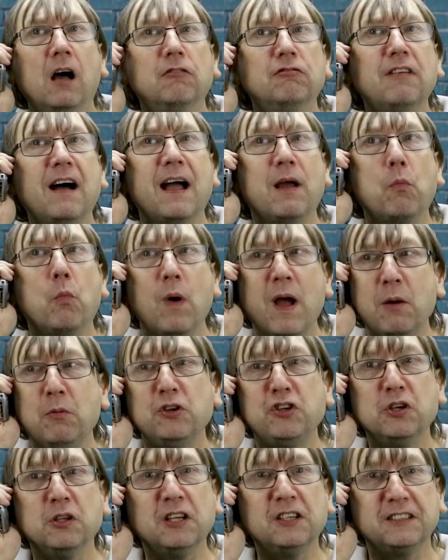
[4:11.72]
Right, where
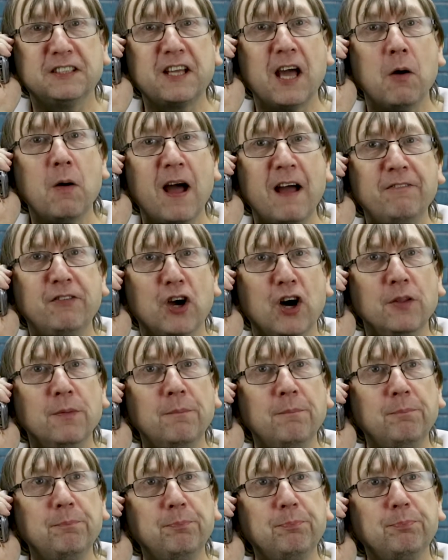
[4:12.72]
would you want to go? I've
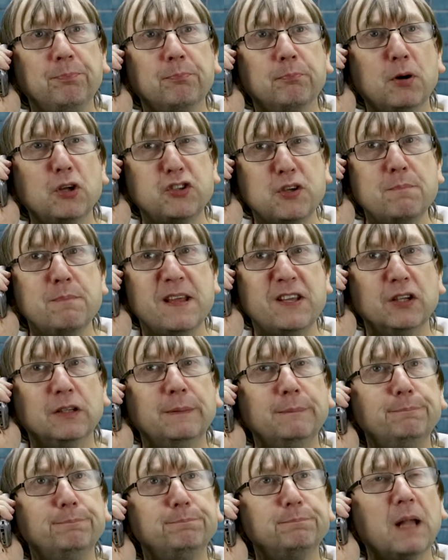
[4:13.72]
gone bottom
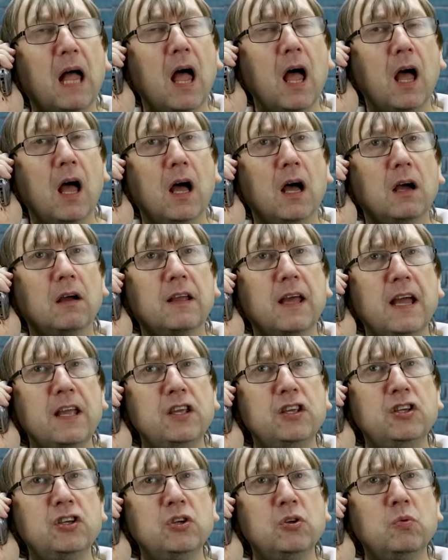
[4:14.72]
middle. Okay,
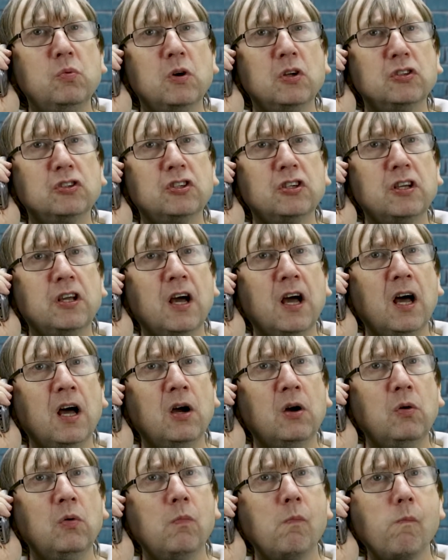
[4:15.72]
you want to
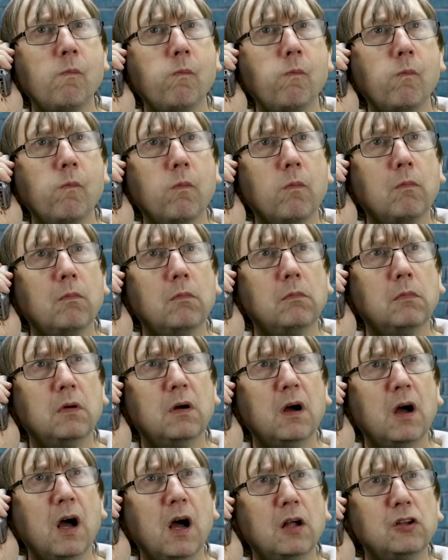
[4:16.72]
go
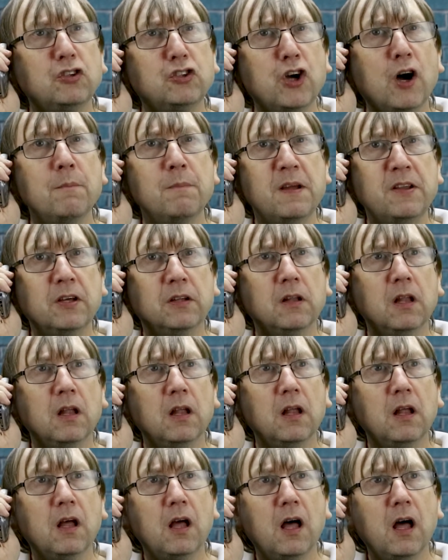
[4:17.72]
top middle.
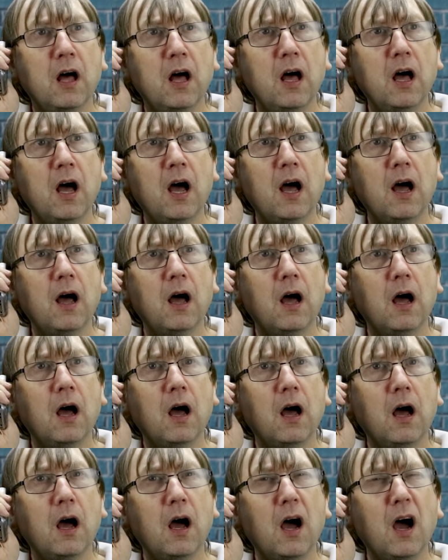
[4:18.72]

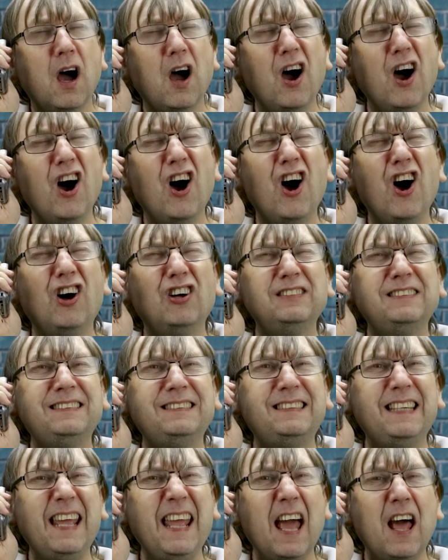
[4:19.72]

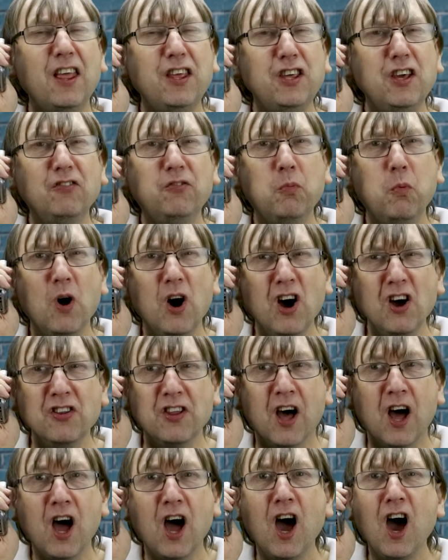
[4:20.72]
Oh, dear, you've
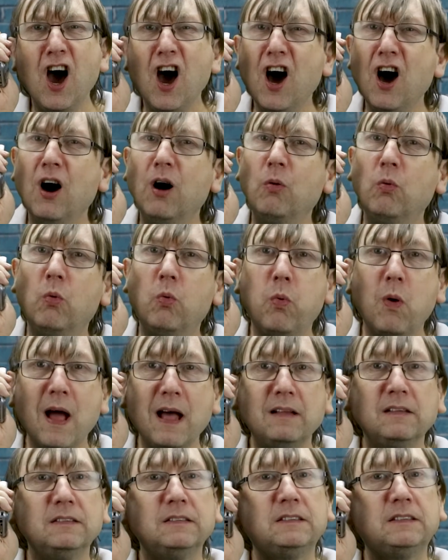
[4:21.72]
won. Oh,
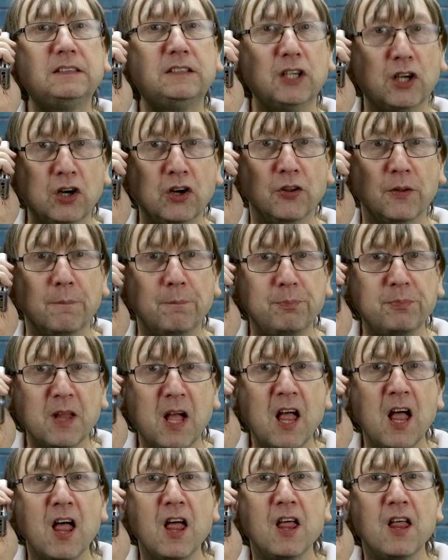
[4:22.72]
well done.
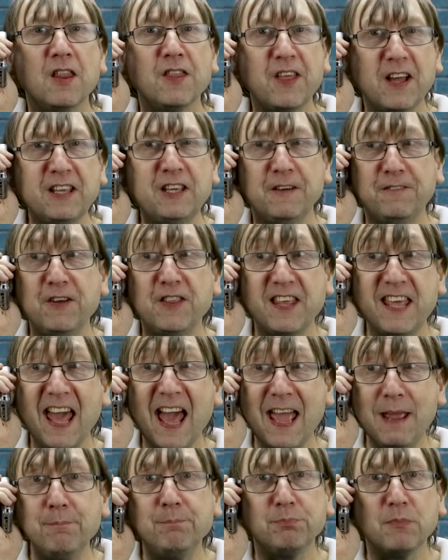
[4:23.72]
Thank you for the
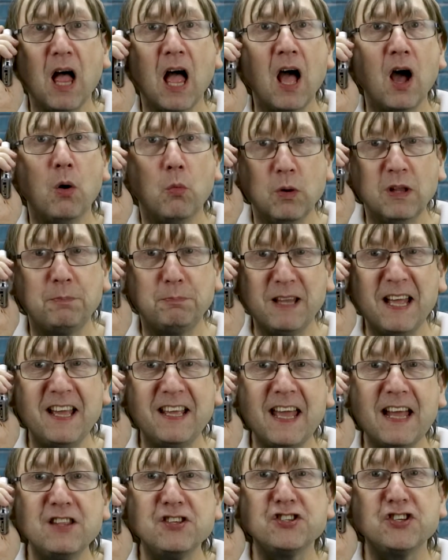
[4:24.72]
game. We'll play
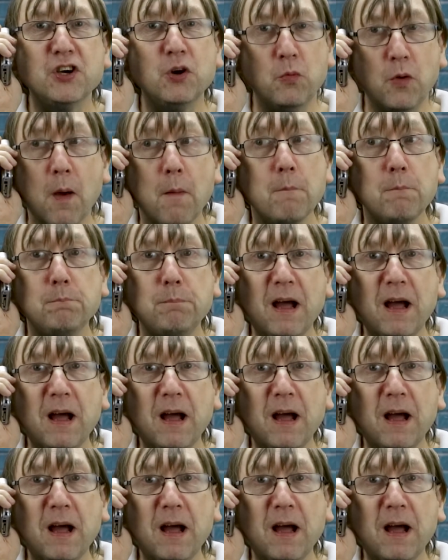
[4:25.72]
again soon.